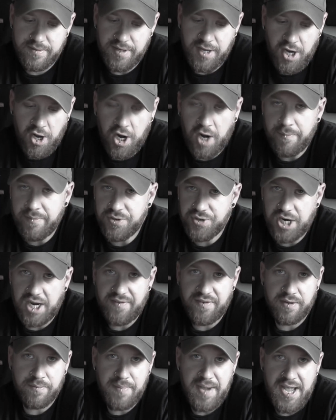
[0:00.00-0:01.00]
I've been
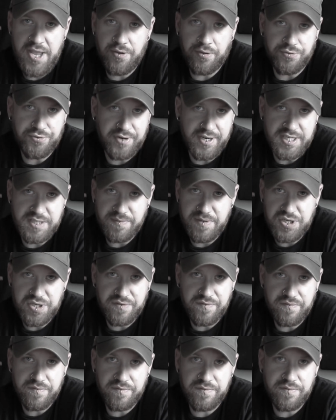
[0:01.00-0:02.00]
driving manual
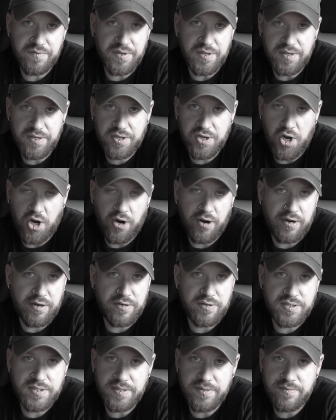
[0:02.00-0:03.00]
transmission
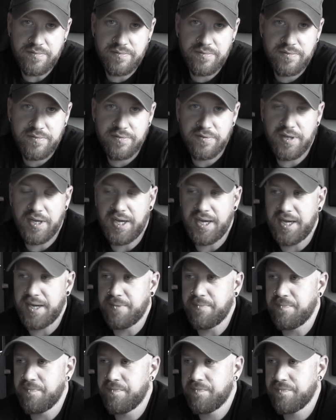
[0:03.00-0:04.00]
cars, and
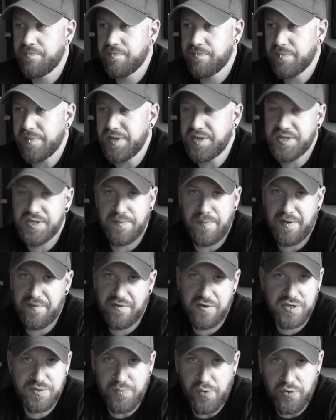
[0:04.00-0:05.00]
this is my
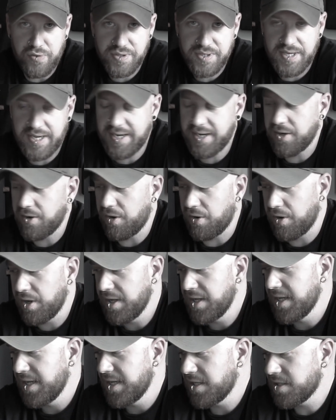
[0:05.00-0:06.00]
first motorcycle,
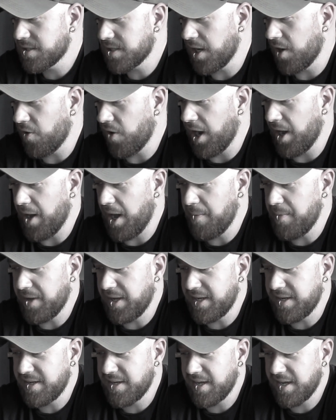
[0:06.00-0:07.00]
so I
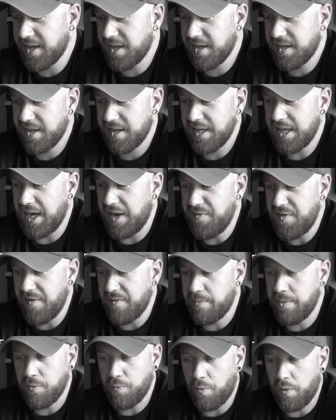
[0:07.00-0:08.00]
mean, I've never
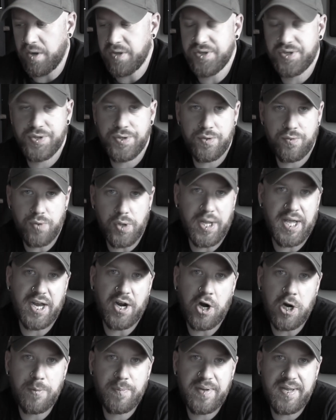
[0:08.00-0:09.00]
been one to look at
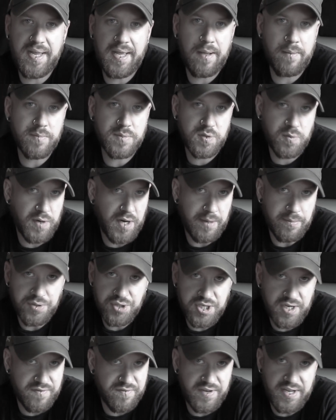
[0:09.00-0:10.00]
RPMs when I'm
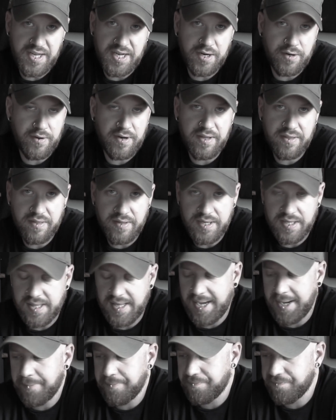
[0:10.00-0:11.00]
shifting or anything like
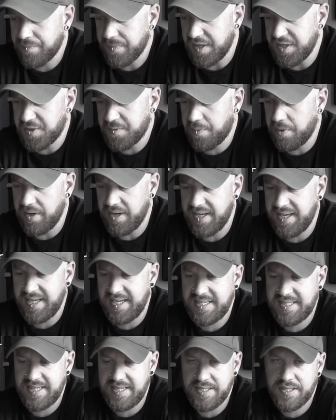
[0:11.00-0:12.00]
that. it's pretty
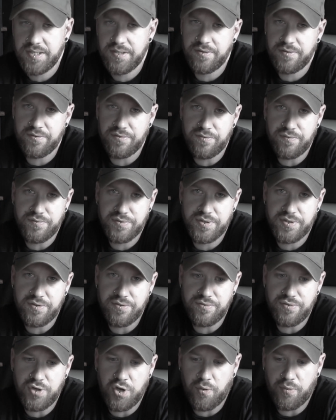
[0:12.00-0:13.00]
easy to
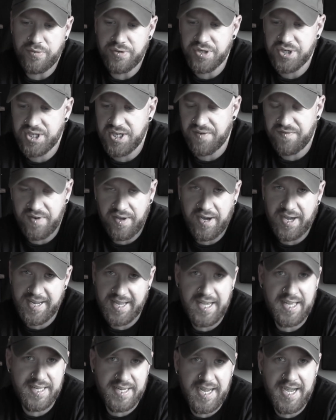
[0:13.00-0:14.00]
know when to shift. Now I
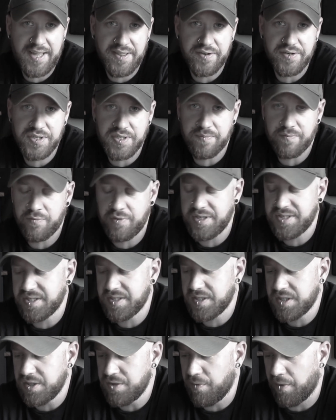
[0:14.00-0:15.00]
get, there's some
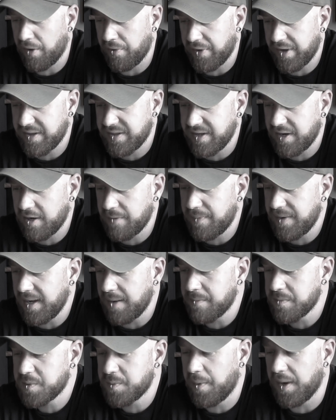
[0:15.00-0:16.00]
reasons you do want to look at the
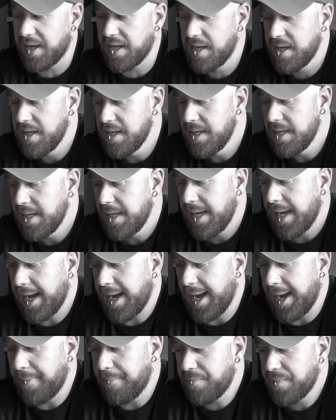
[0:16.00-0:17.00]
RPMs, but
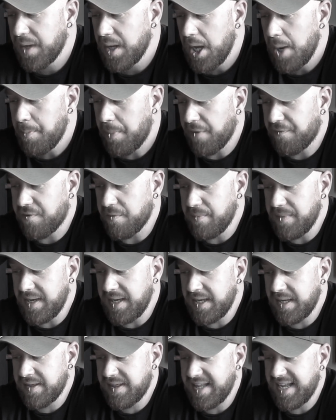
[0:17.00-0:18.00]
for
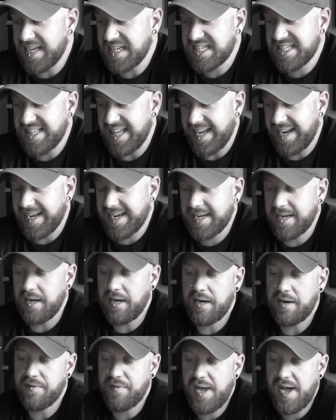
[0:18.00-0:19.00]
me, the aesthetic
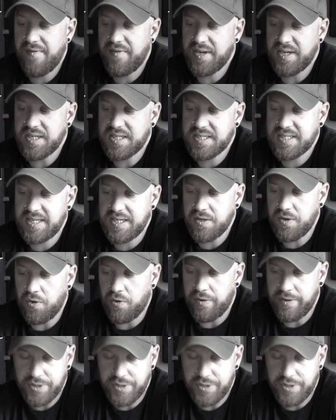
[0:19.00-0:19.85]
of having a single